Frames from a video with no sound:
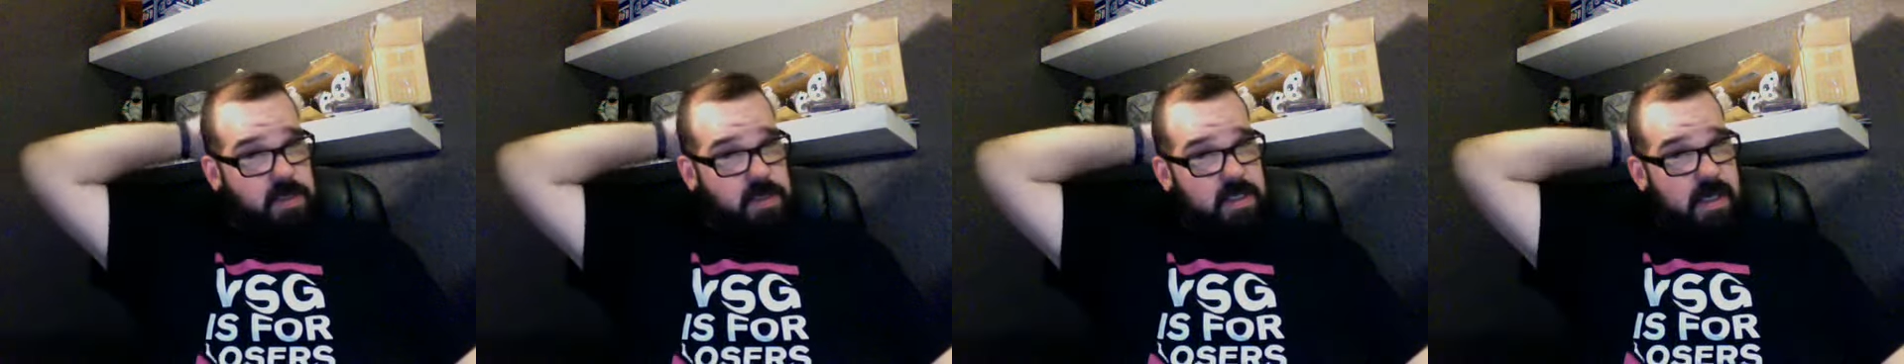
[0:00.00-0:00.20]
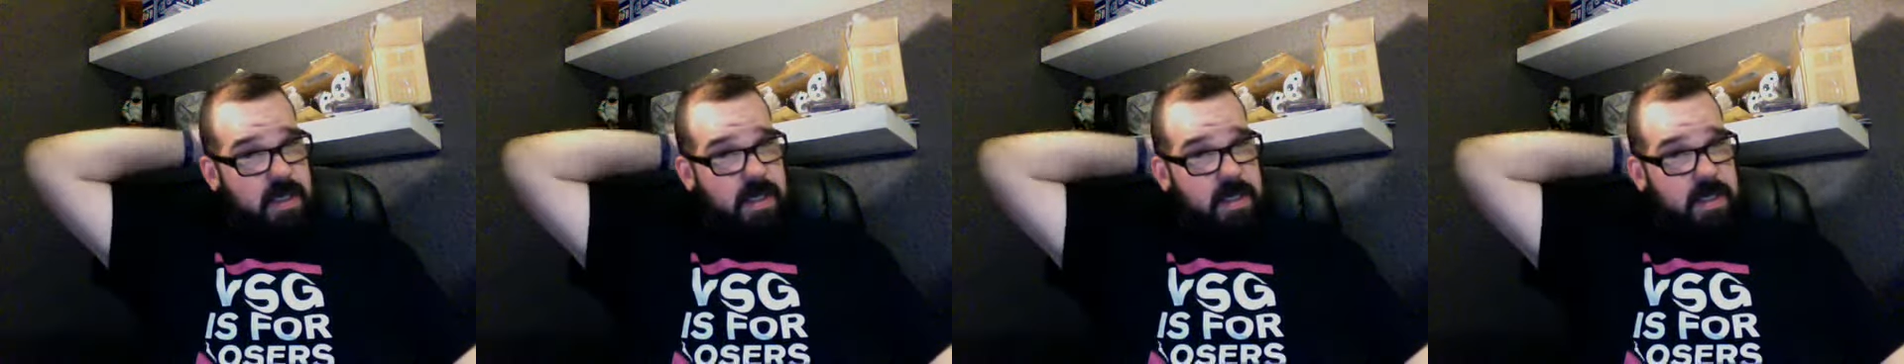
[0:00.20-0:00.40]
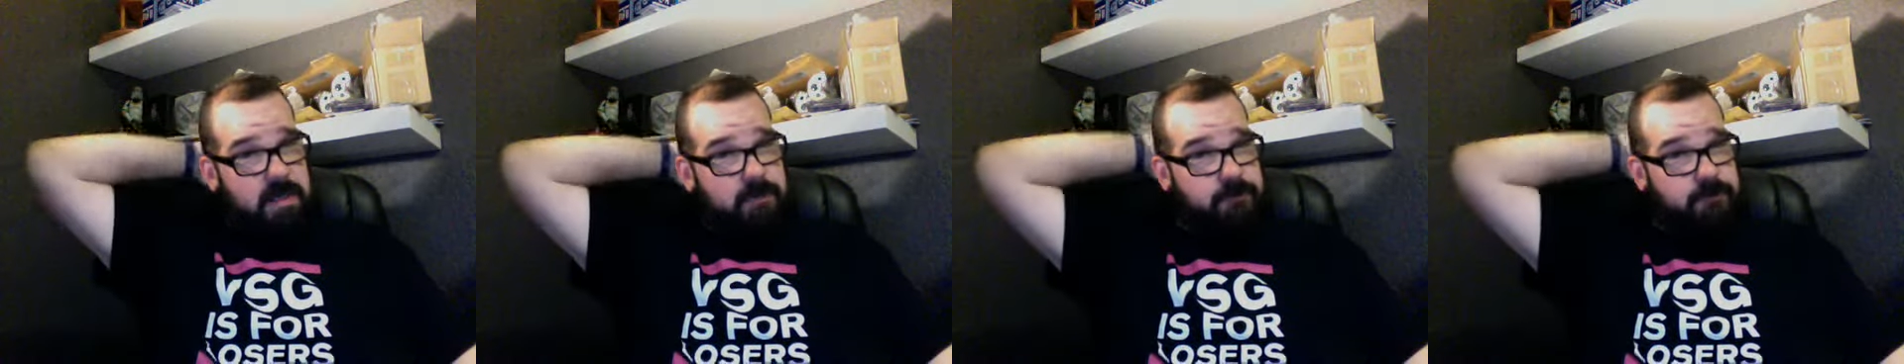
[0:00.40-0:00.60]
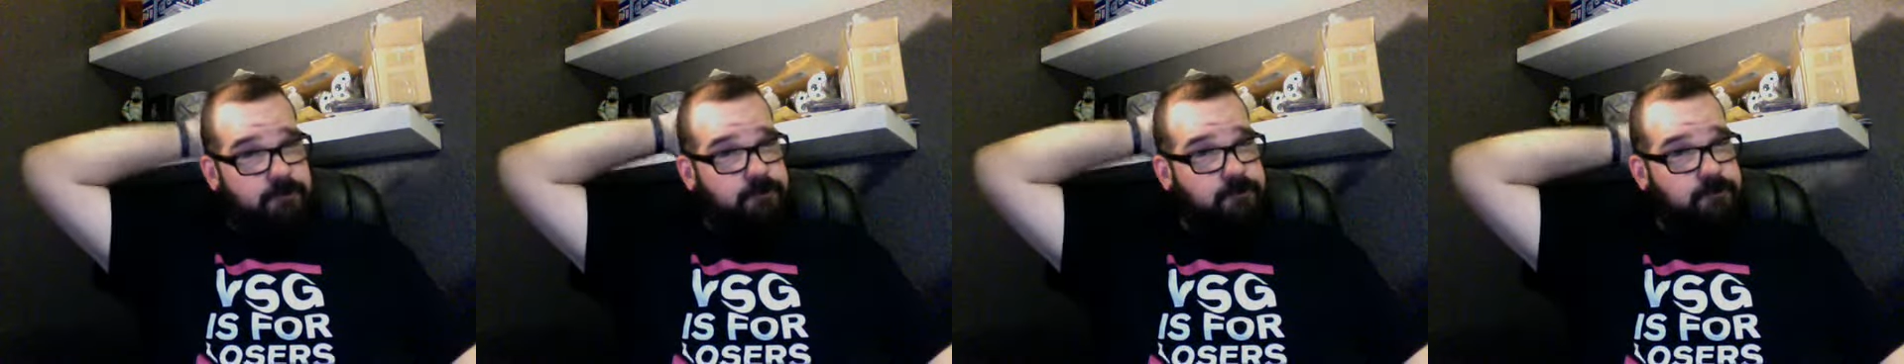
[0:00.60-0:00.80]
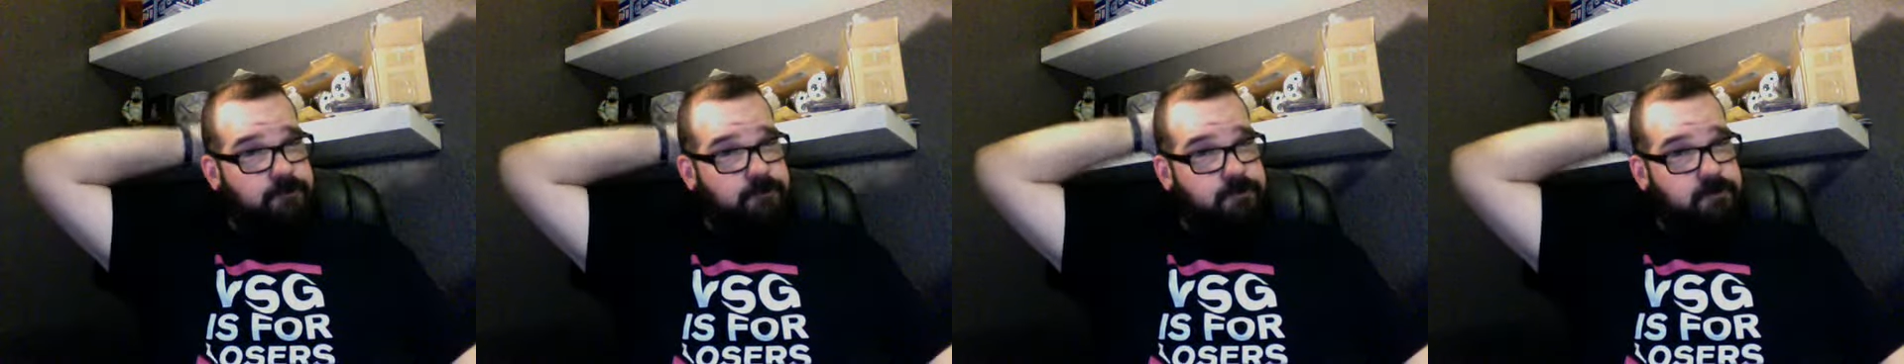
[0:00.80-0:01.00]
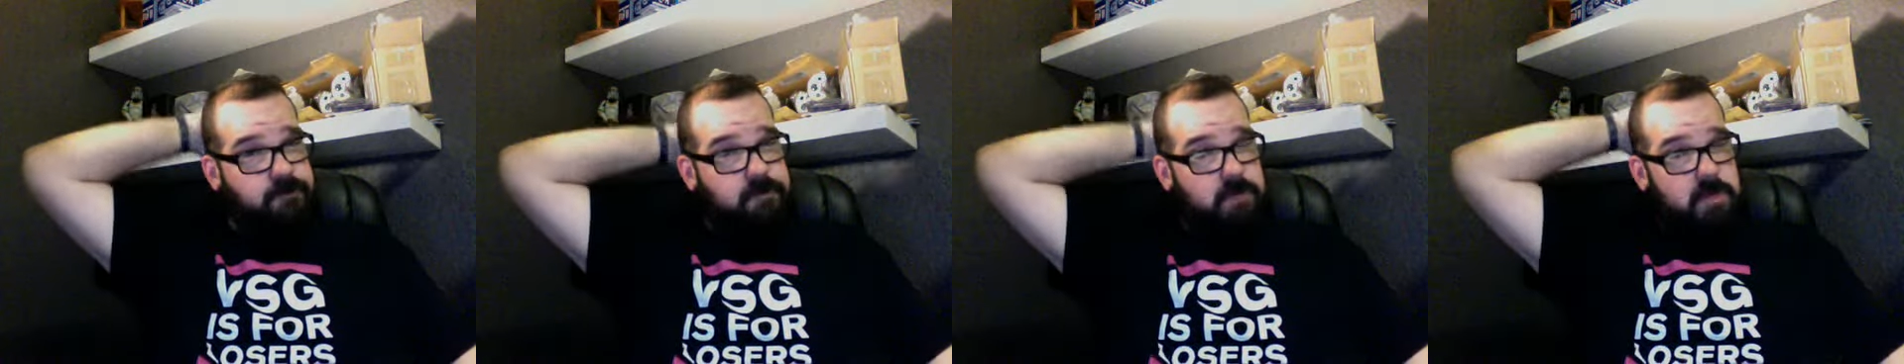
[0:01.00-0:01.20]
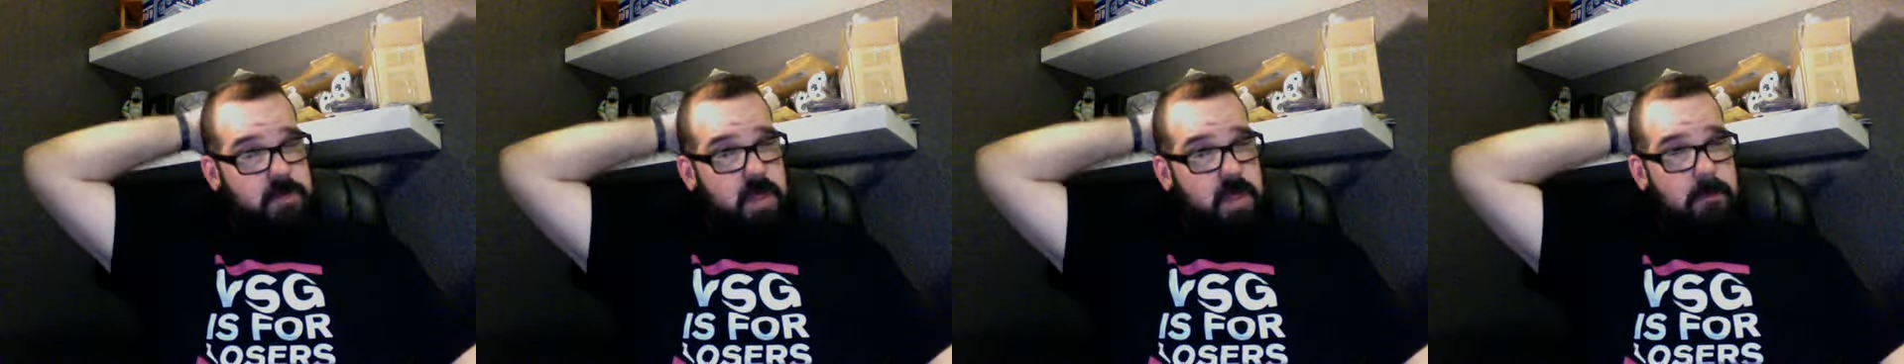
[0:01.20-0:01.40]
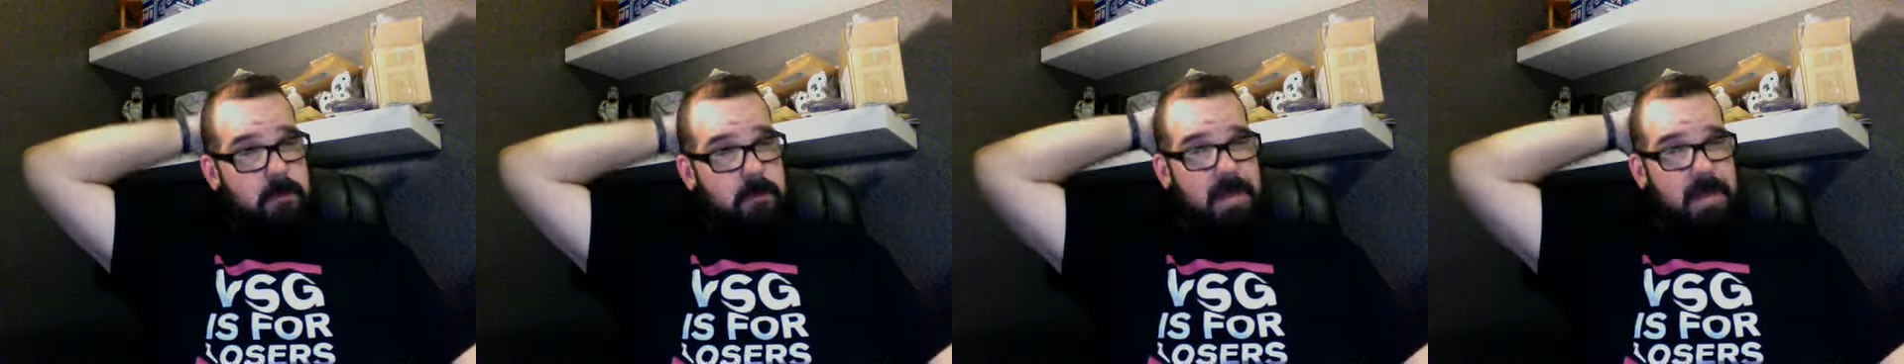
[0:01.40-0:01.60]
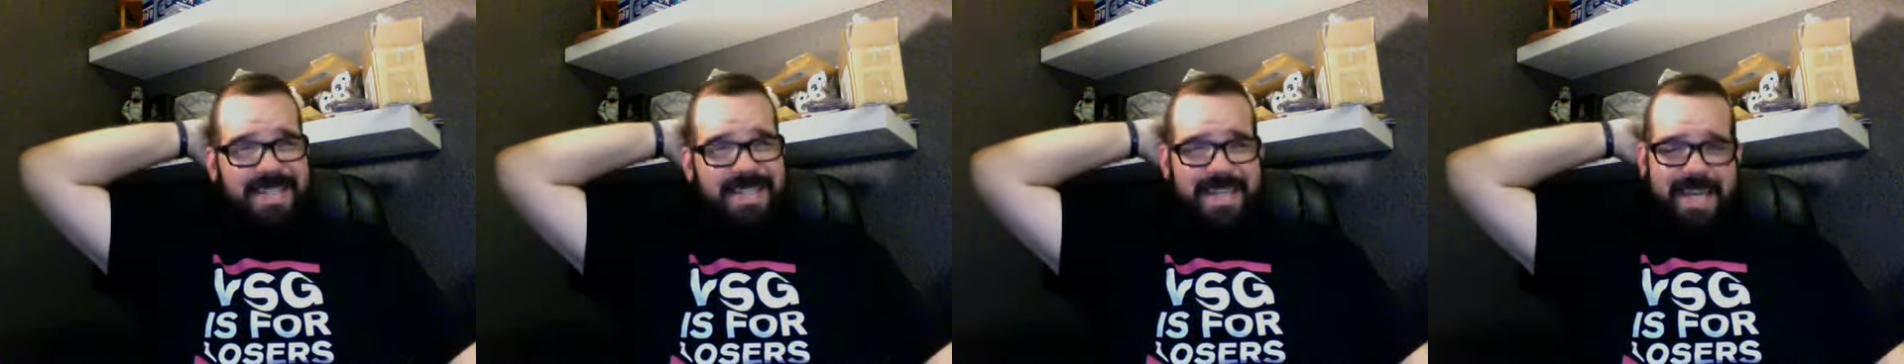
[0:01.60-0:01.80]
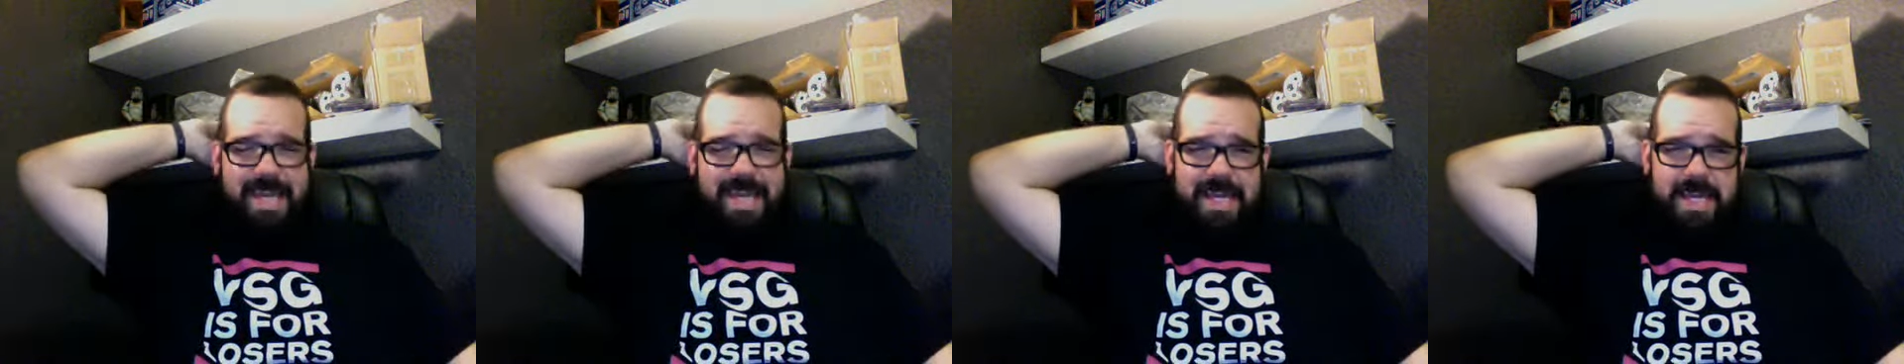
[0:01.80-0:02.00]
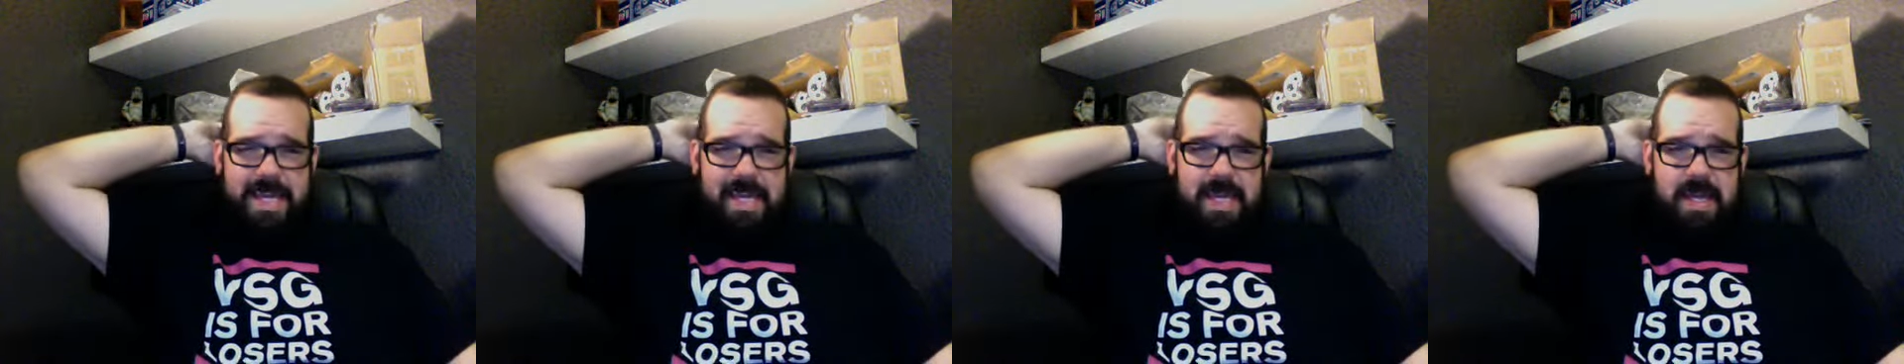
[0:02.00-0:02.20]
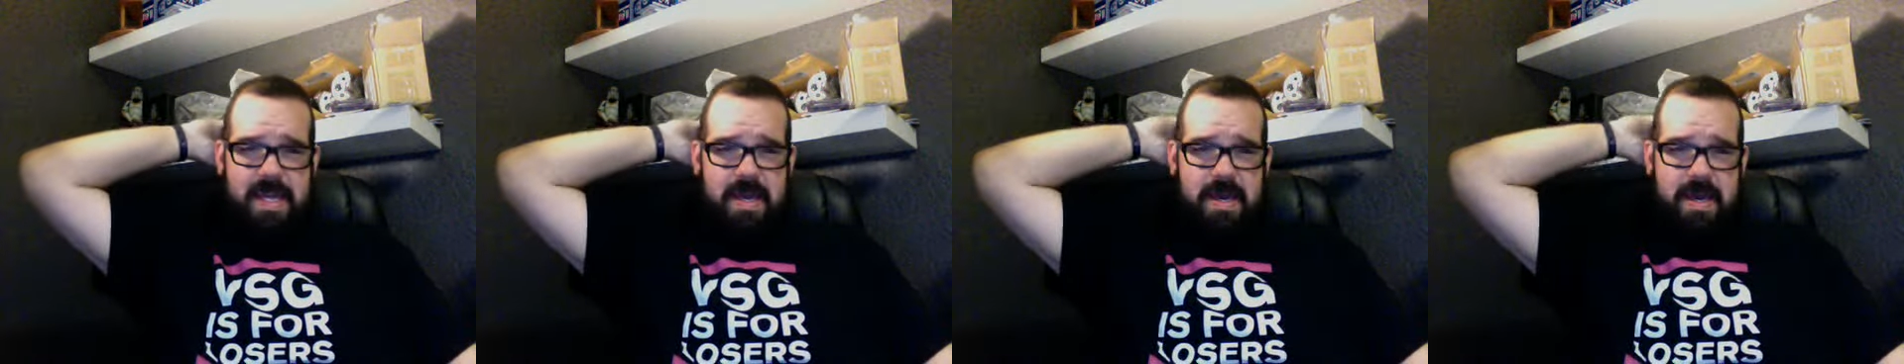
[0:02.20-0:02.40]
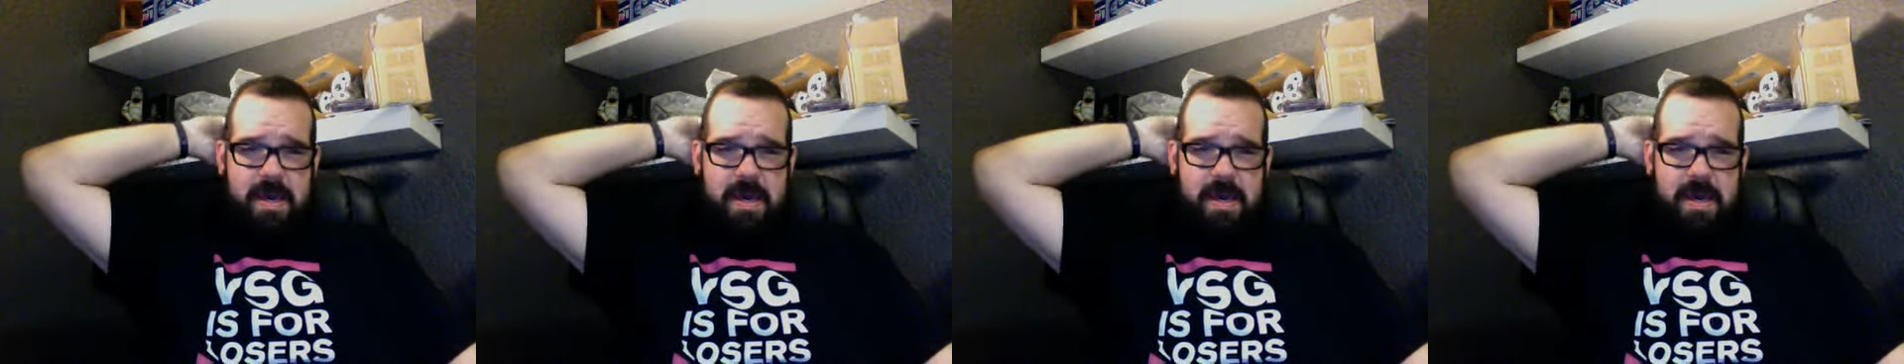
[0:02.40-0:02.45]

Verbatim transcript: um, because he